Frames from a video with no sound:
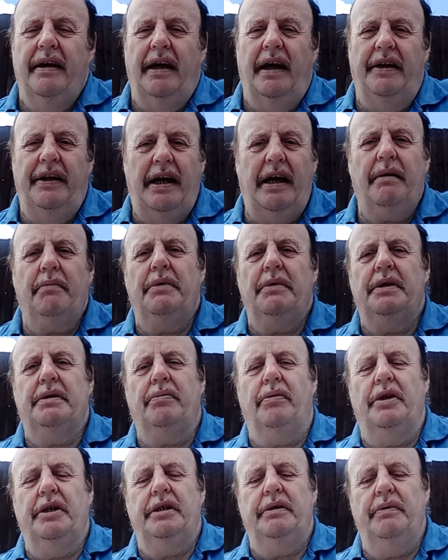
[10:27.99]
And that was
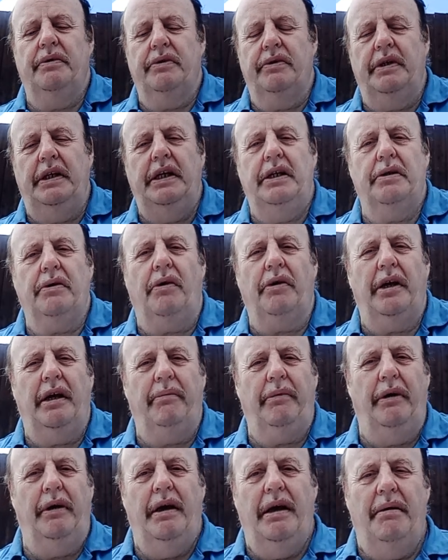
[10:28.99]
what she was really talking
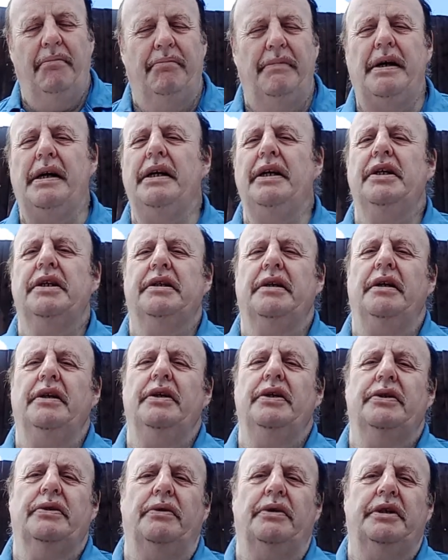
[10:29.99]
about. My
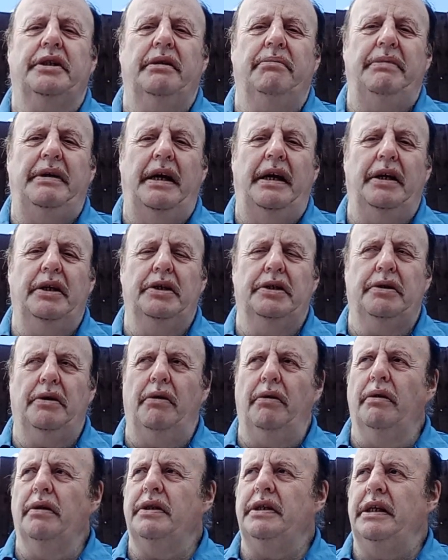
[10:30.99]
sons ought to be
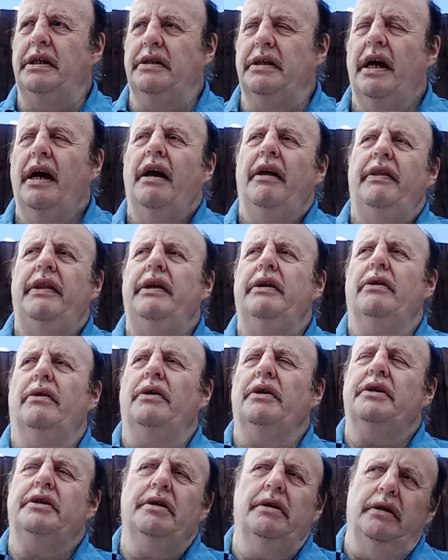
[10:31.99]
exalted. They
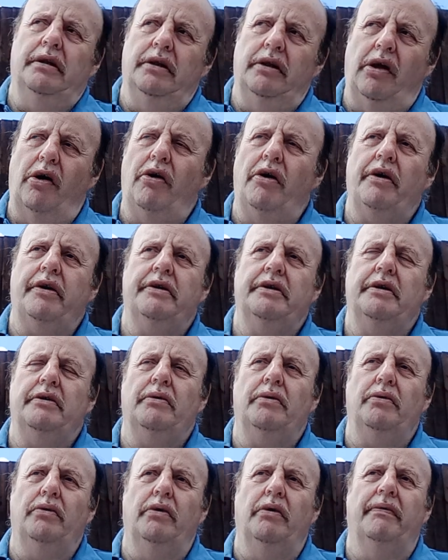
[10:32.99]
ought to lord it
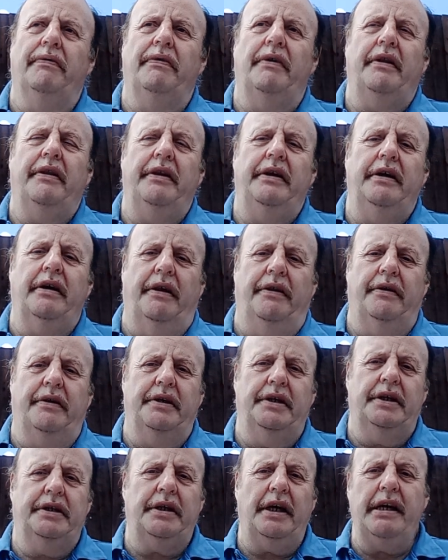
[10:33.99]
over the other
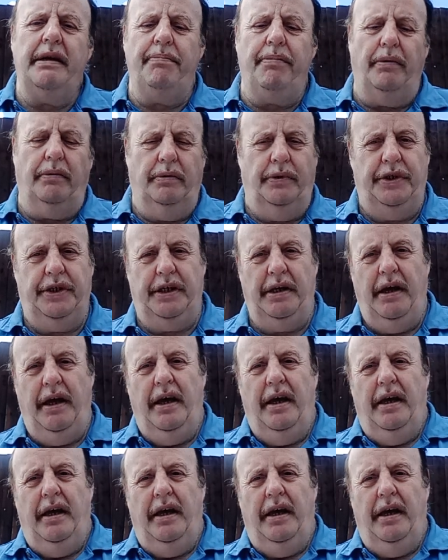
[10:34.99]
disciples.